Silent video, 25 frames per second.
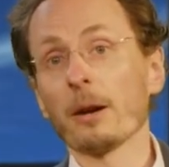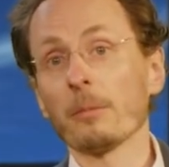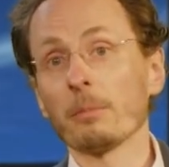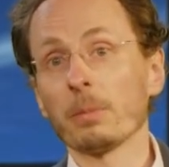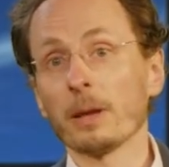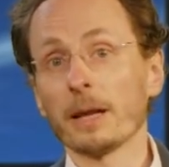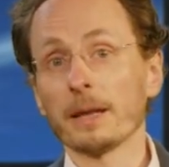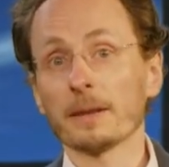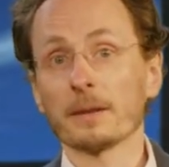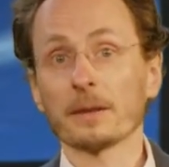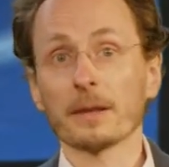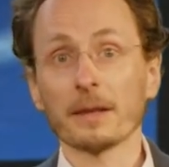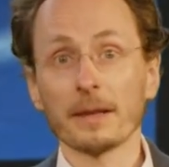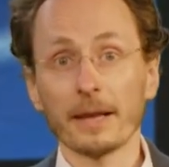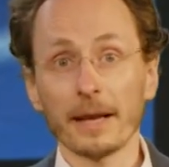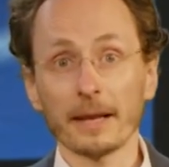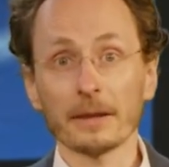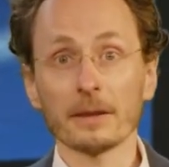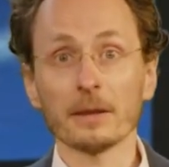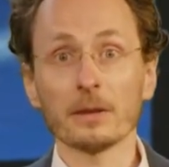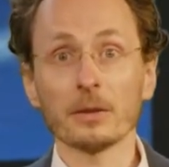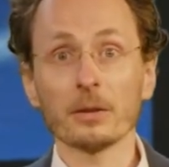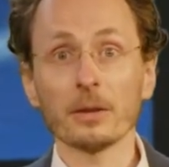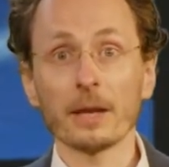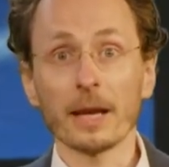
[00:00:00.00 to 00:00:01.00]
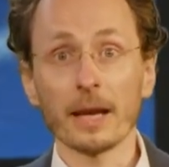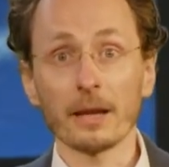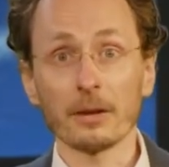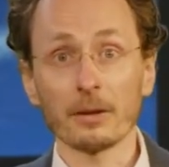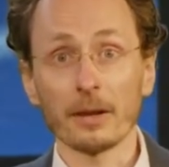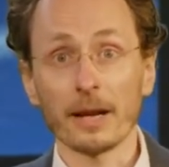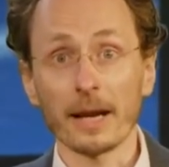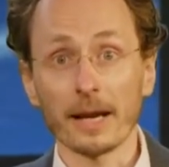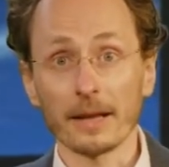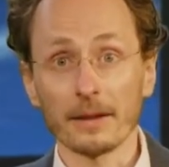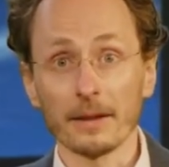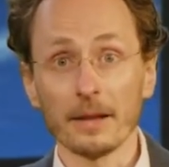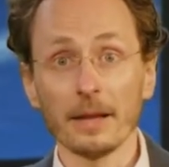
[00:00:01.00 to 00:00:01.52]
plants connected
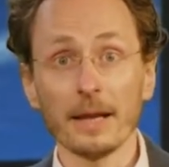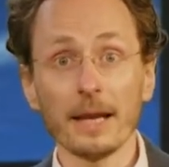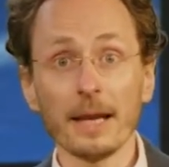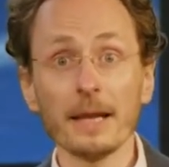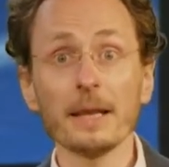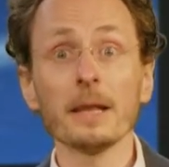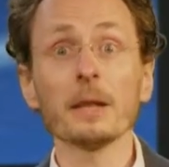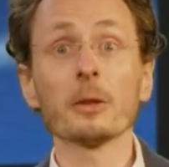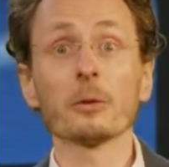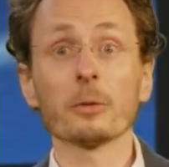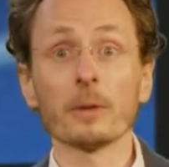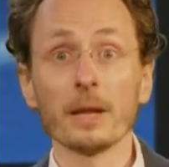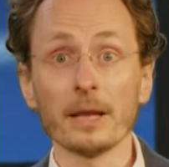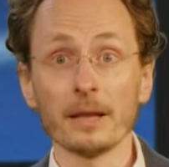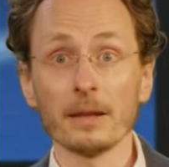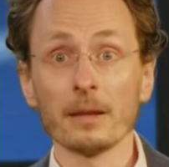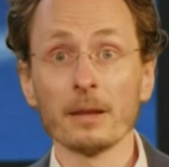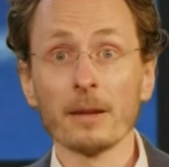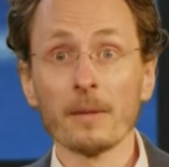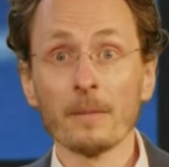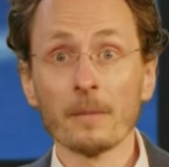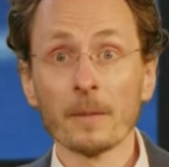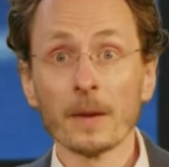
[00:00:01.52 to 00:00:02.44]
together in a grid,